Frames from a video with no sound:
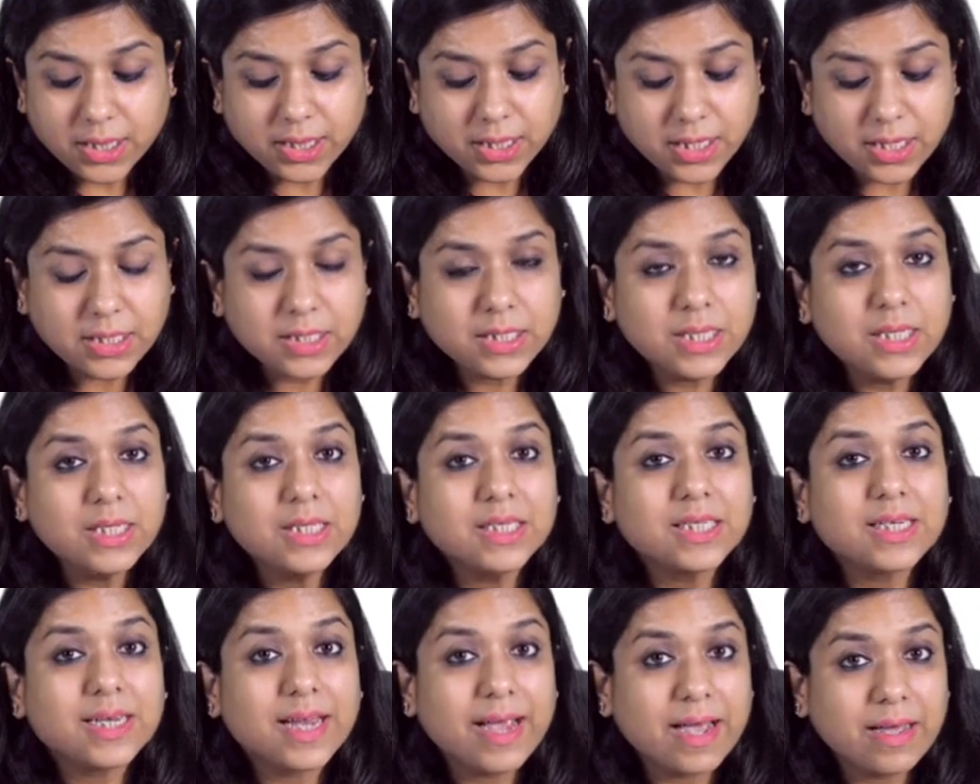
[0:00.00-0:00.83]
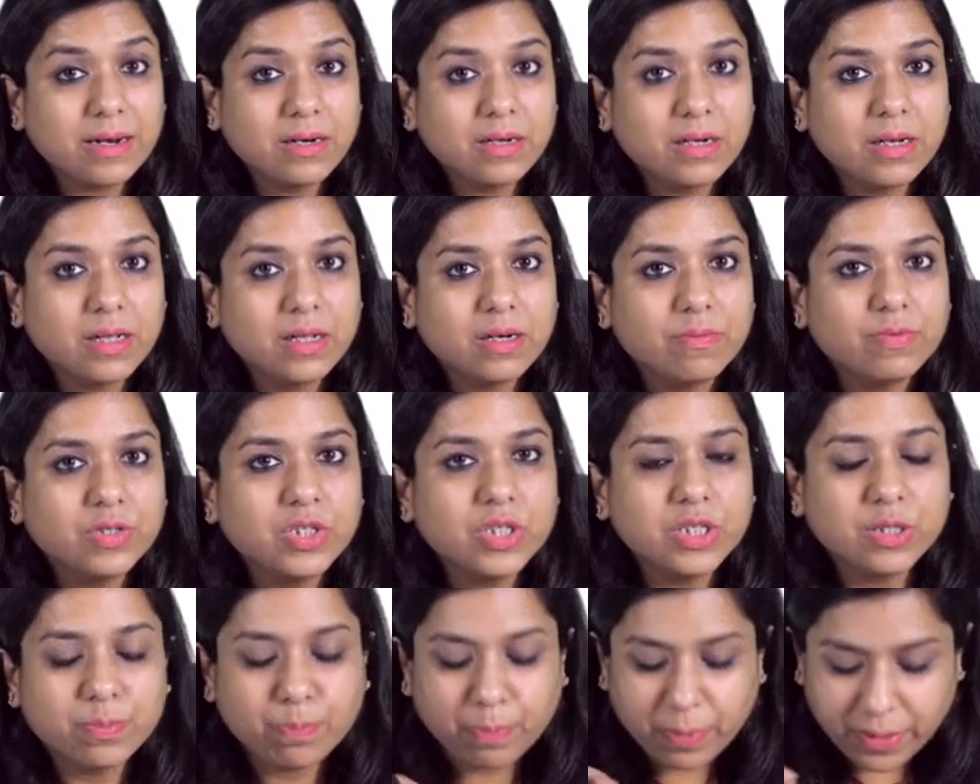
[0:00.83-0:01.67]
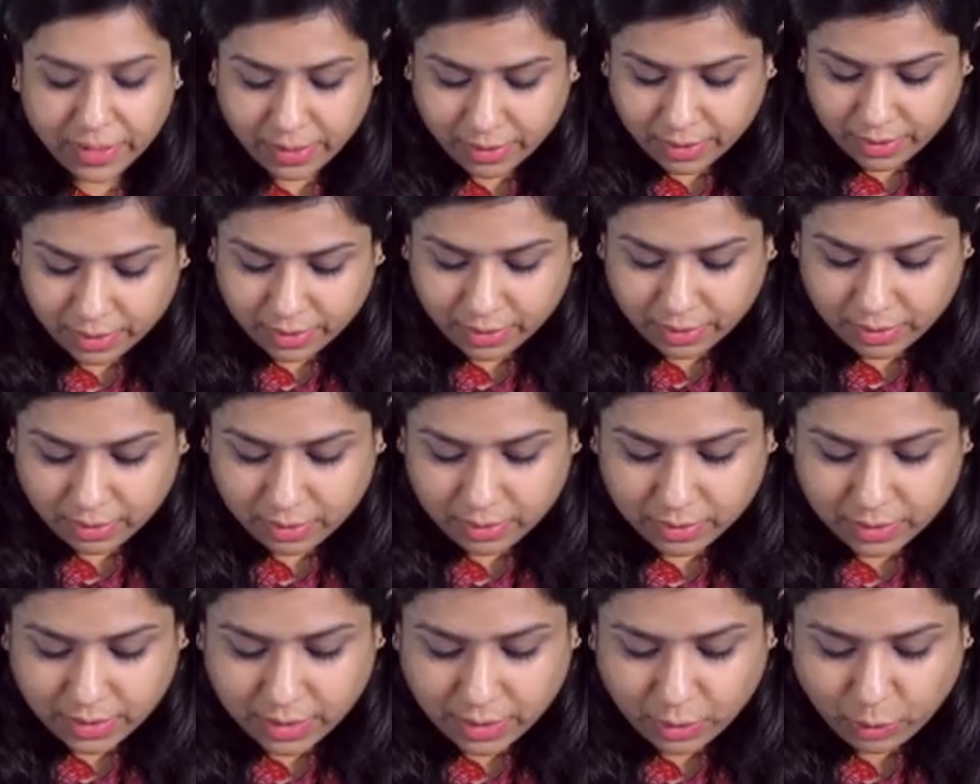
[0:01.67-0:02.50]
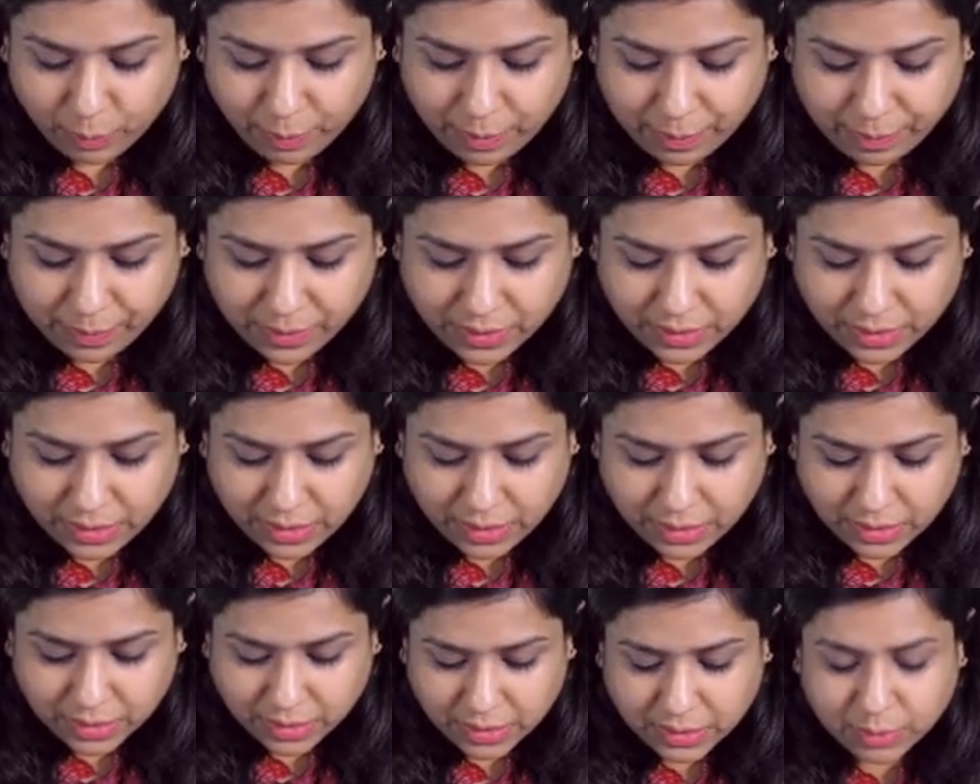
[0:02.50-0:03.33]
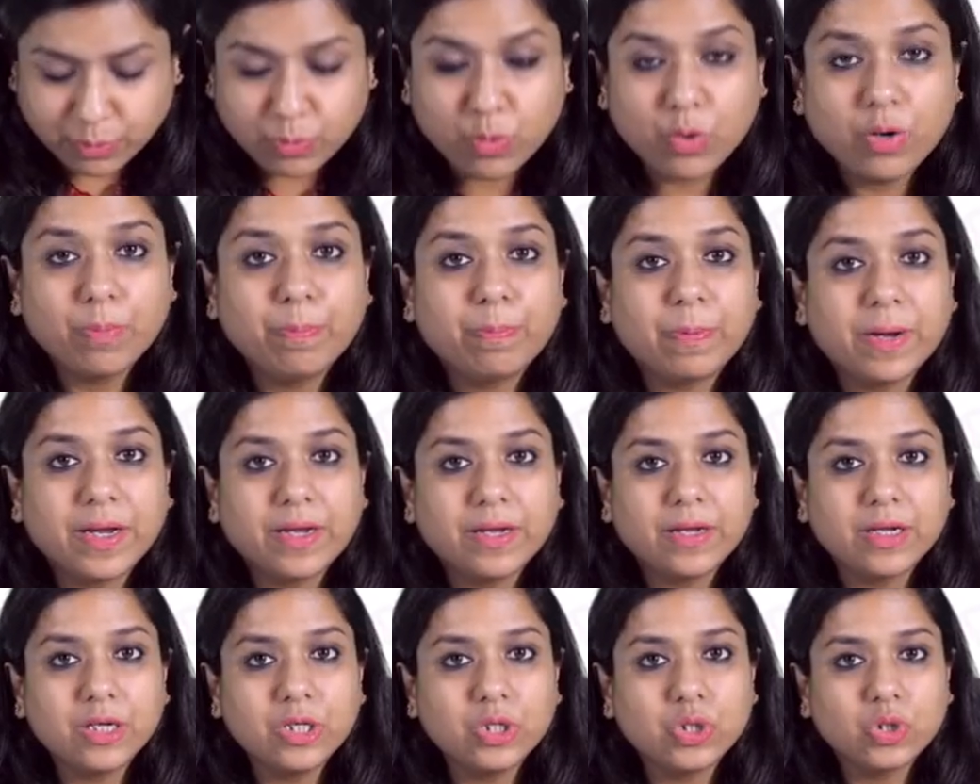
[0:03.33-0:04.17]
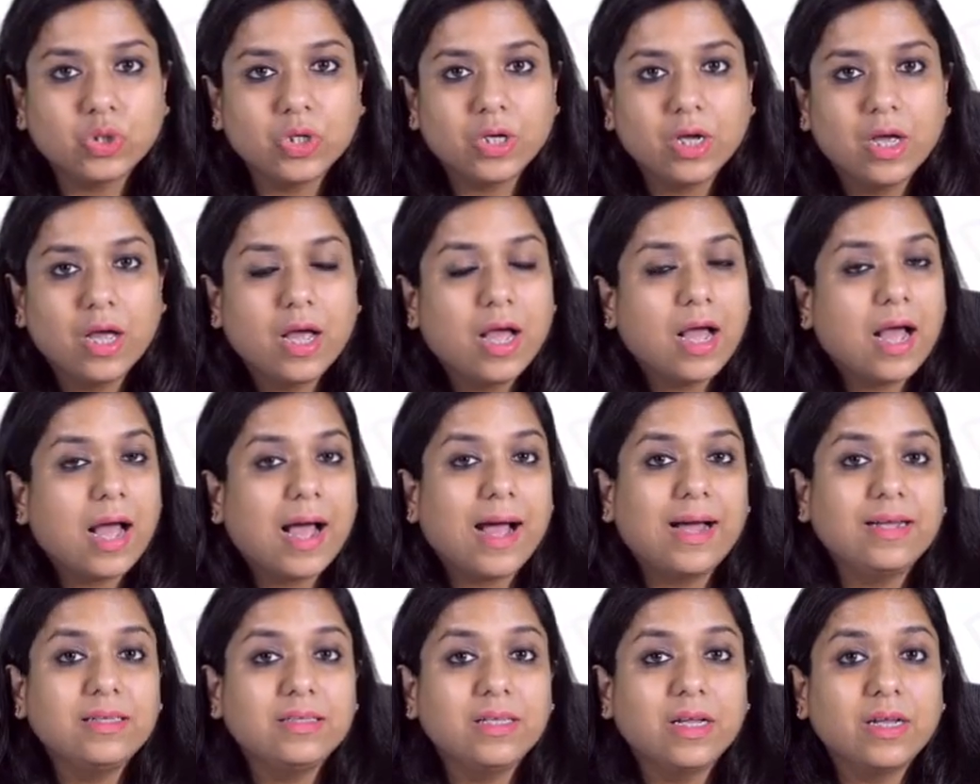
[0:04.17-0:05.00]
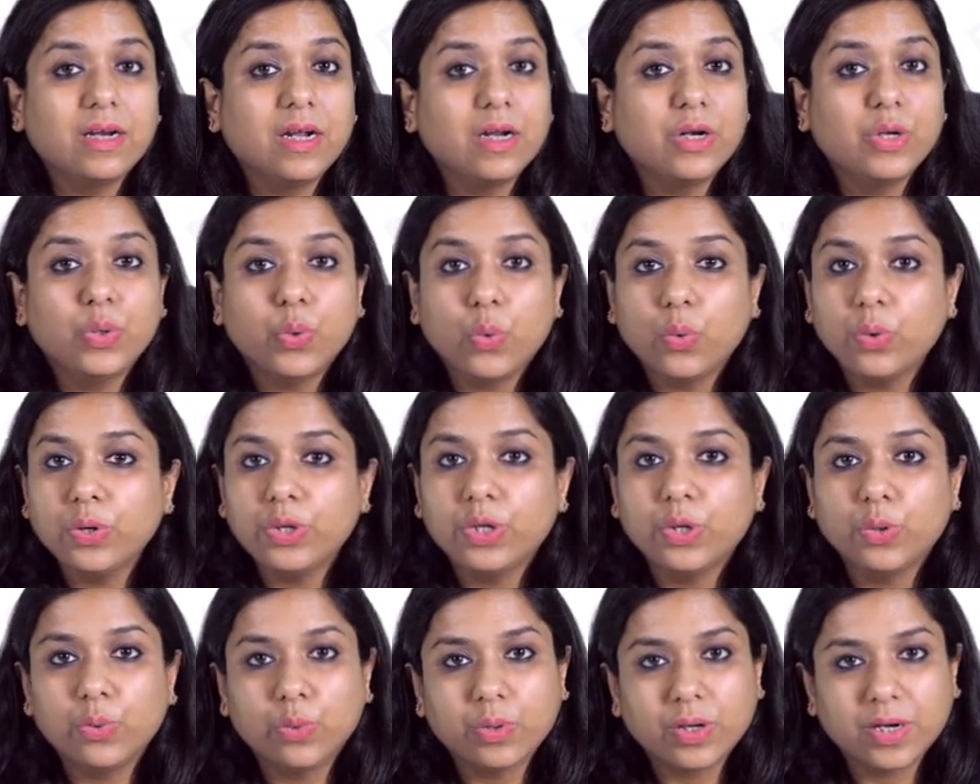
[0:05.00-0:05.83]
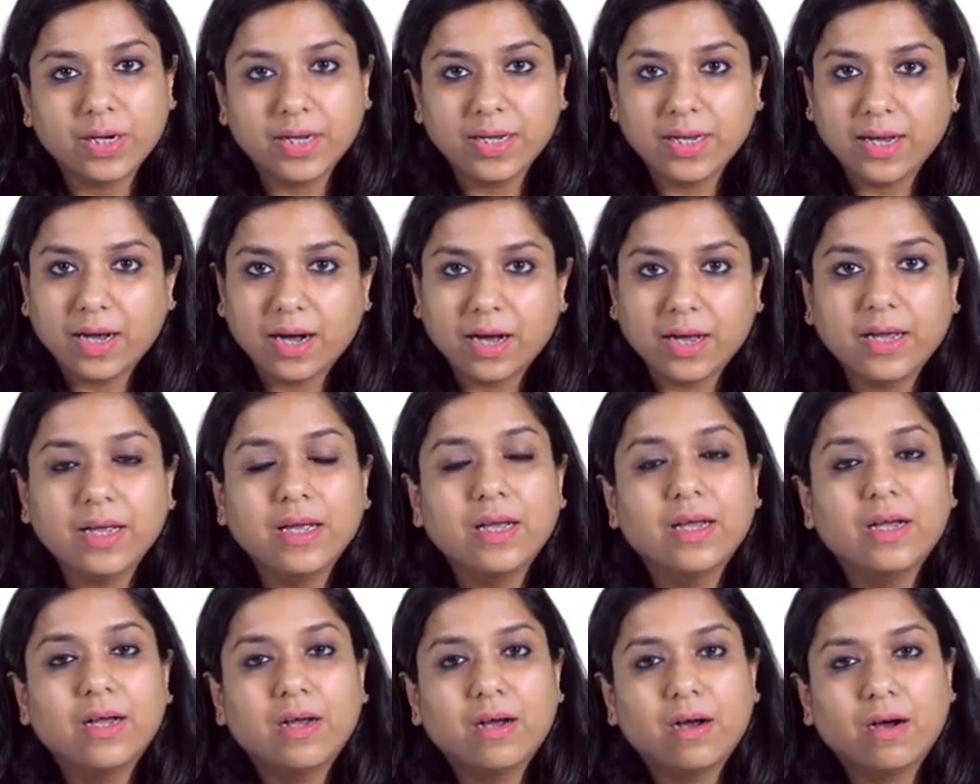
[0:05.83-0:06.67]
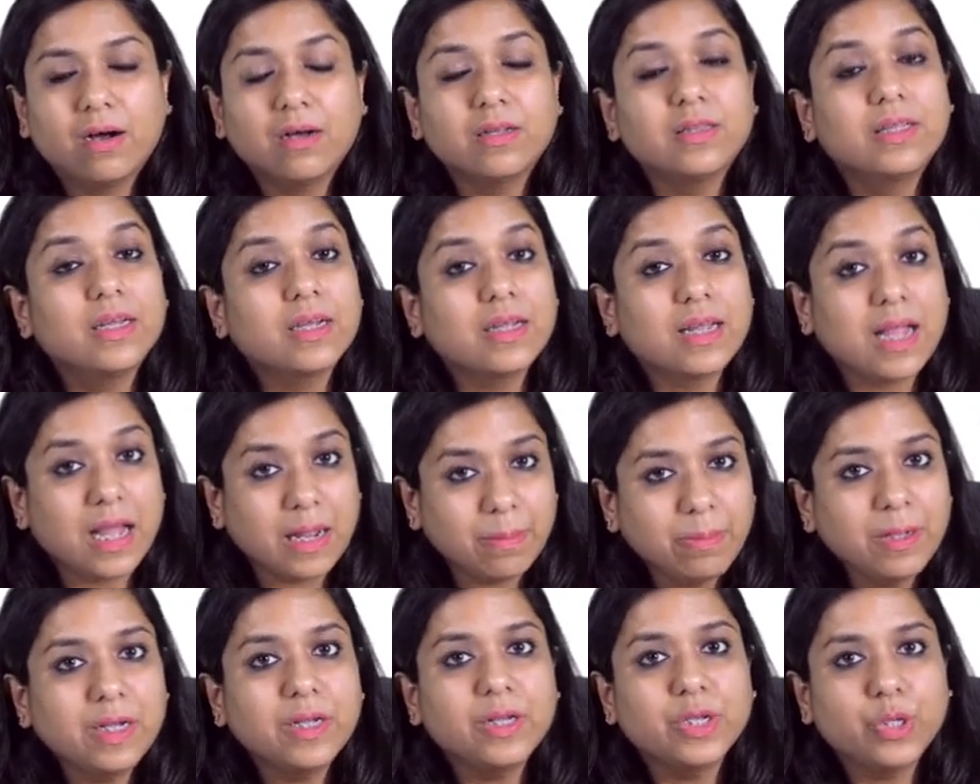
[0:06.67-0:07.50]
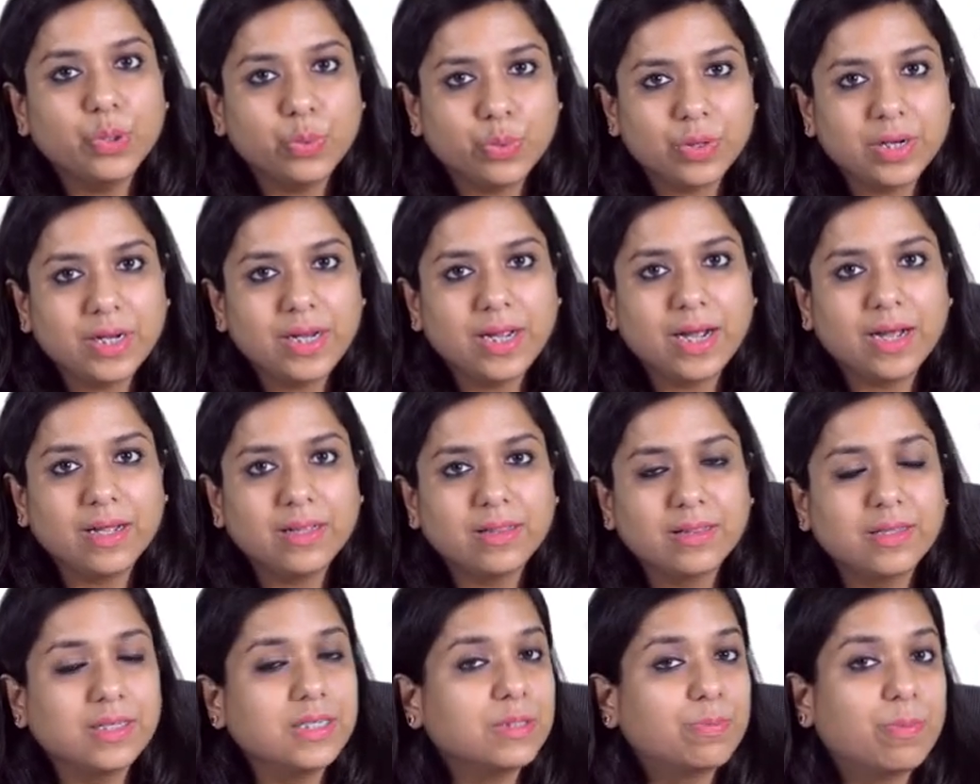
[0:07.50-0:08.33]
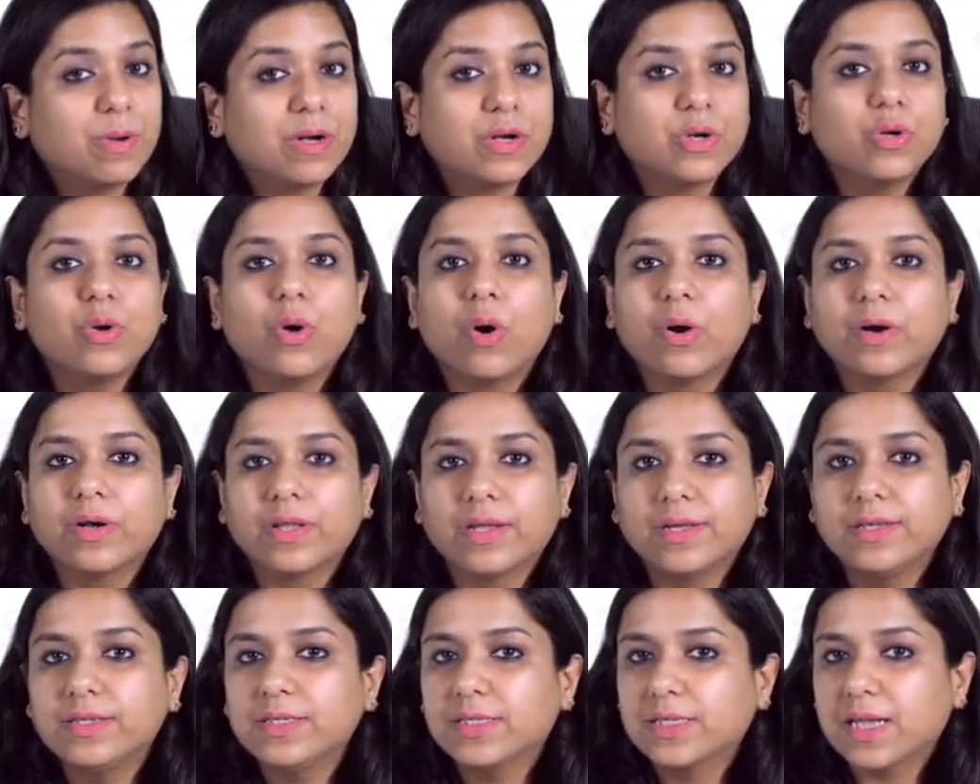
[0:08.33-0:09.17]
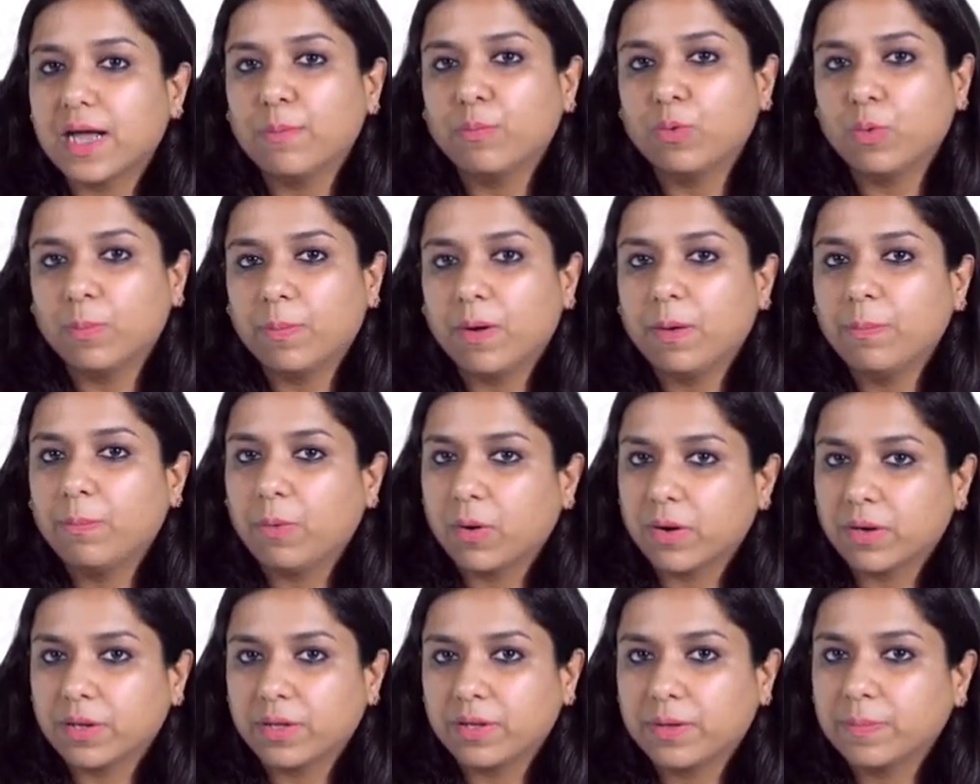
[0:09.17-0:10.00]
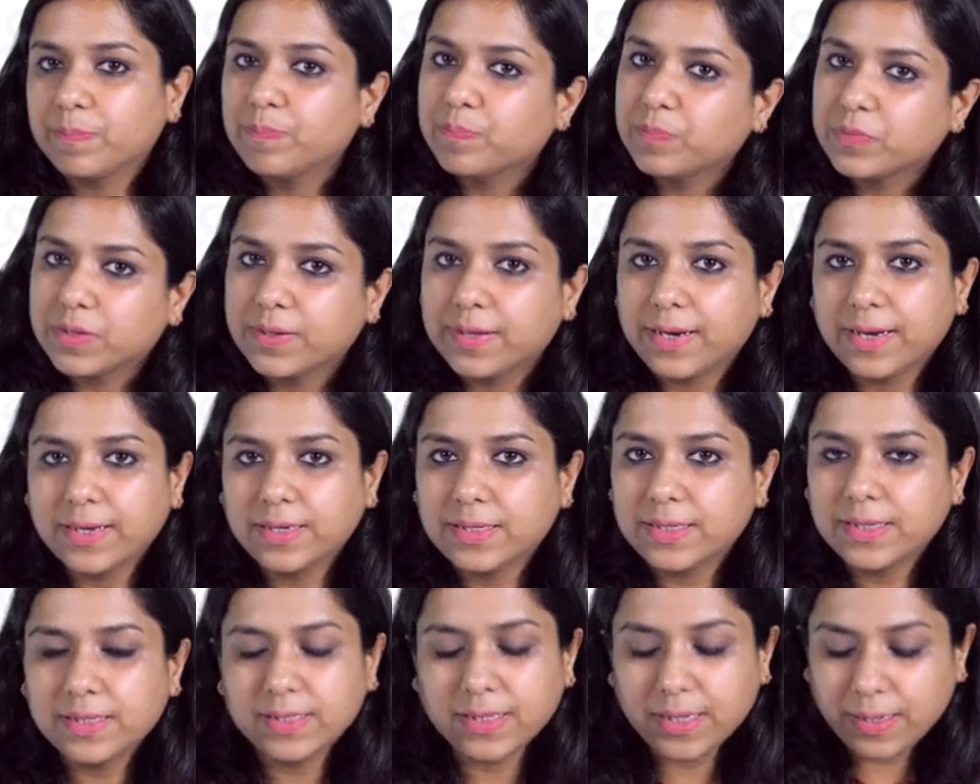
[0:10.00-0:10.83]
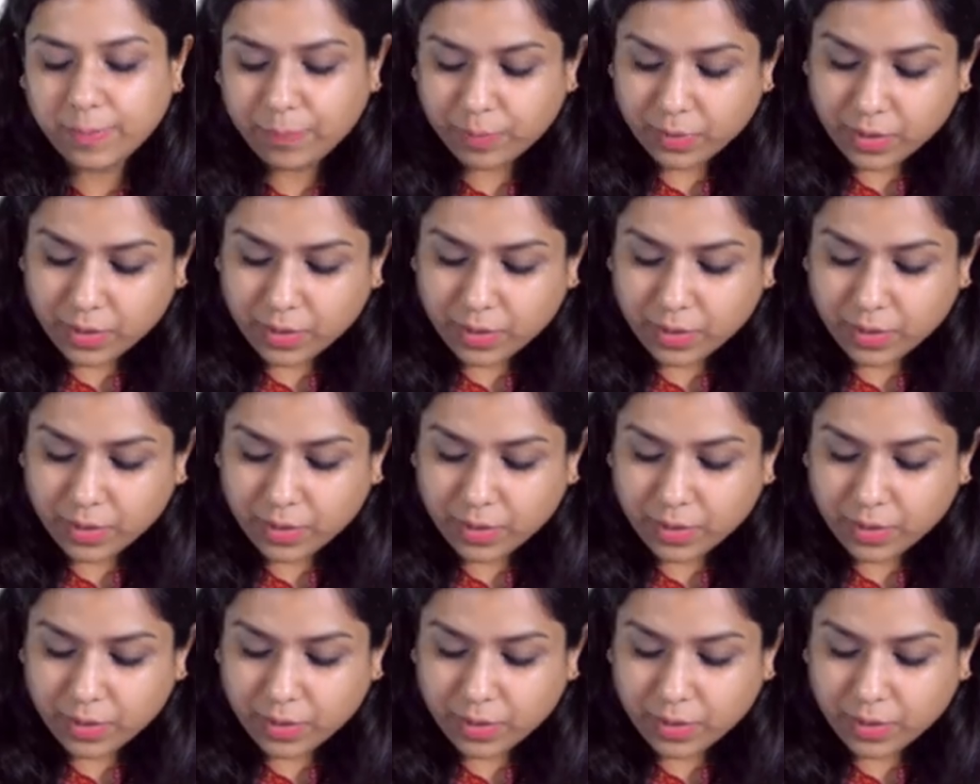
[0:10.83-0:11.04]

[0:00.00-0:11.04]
This is keratin, which is pink in color. Can you people see? This is more pinkish. And there are no nuclei. There can be a nuclei in this, but not in Samoma body. Correct, easy?